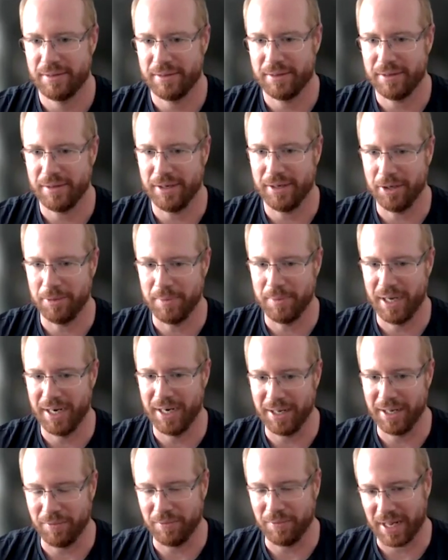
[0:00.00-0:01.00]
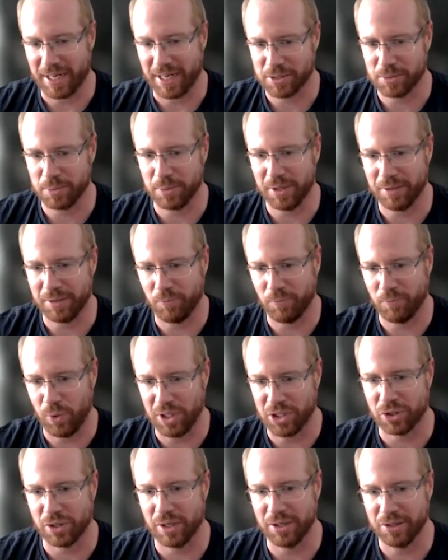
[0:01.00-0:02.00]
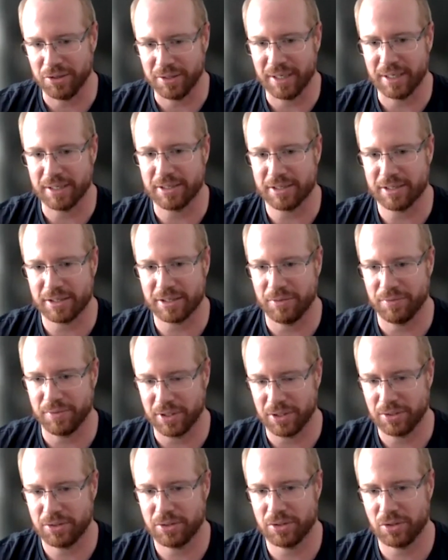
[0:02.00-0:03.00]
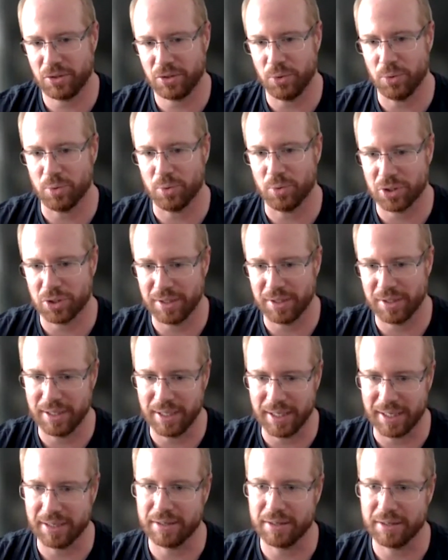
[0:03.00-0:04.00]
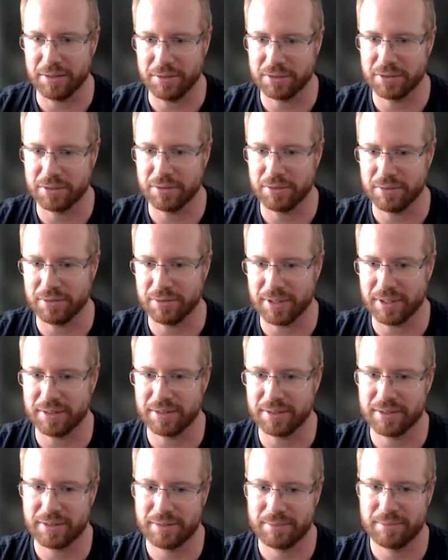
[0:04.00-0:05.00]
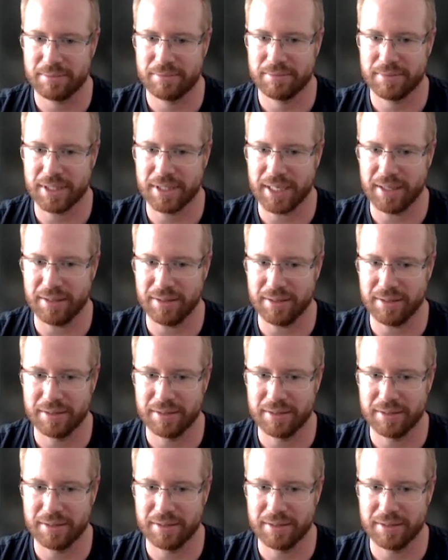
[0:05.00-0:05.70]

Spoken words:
And then that's when we try and, on that discovery call, try and link those 2 things together.